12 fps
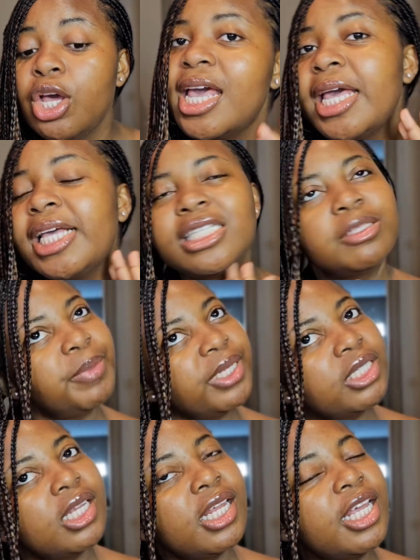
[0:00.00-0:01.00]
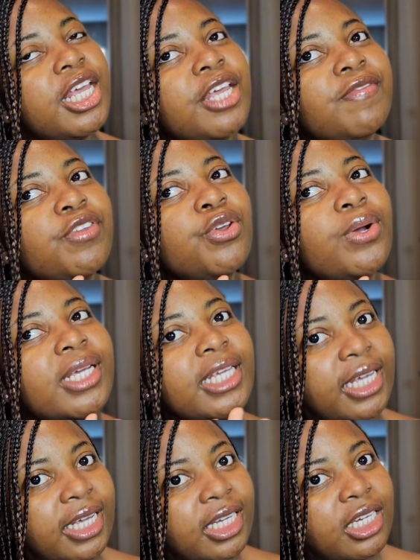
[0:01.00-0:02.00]
especially if your
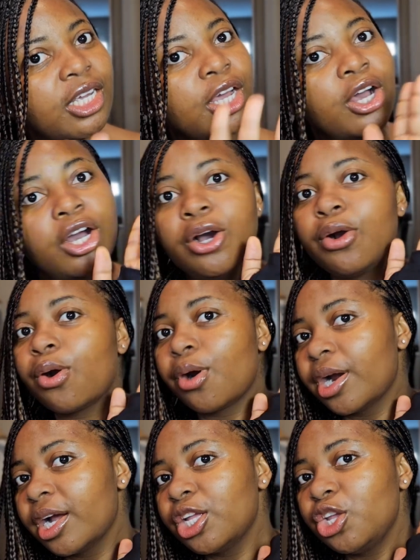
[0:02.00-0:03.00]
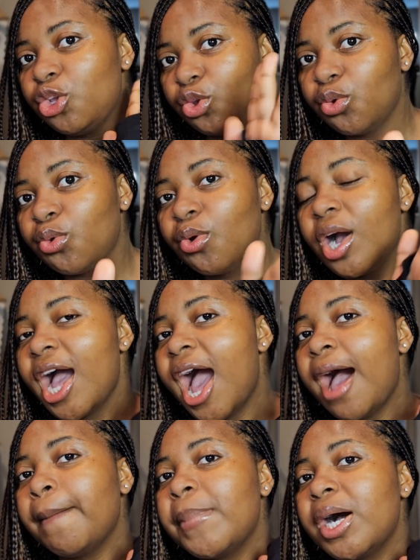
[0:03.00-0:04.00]
kid or you
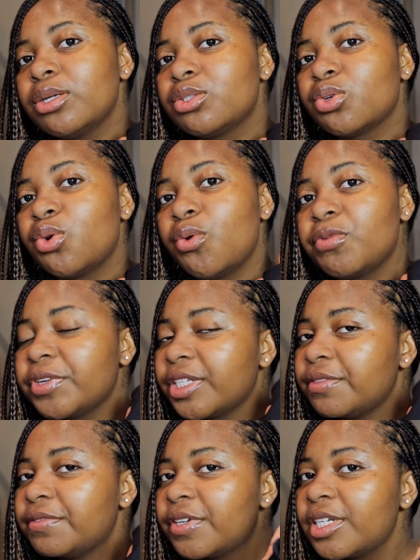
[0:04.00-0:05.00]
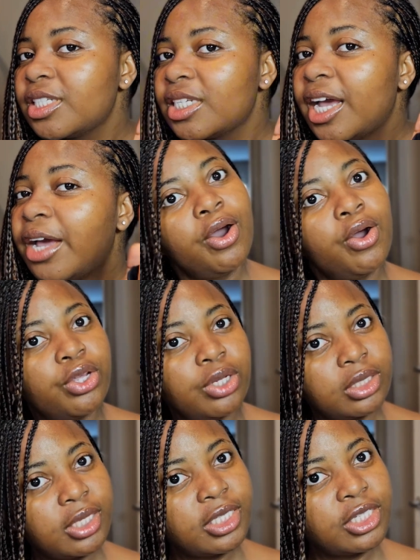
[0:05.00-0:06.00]
are about to go for the first time, or you're
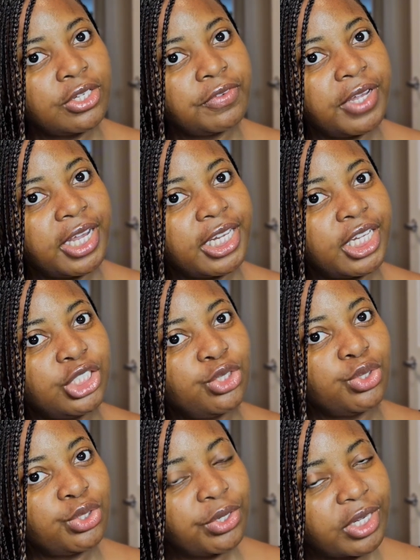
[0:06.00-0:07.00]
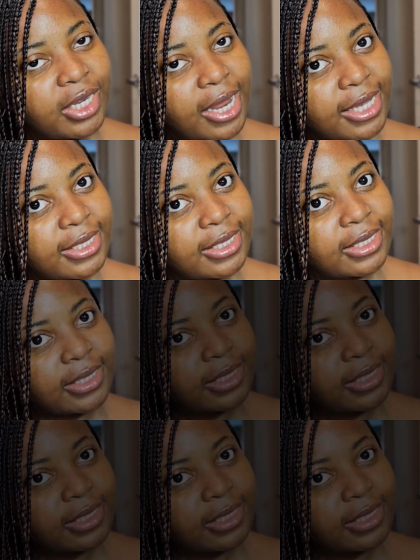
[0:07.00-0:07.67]
starting up in the junior classes.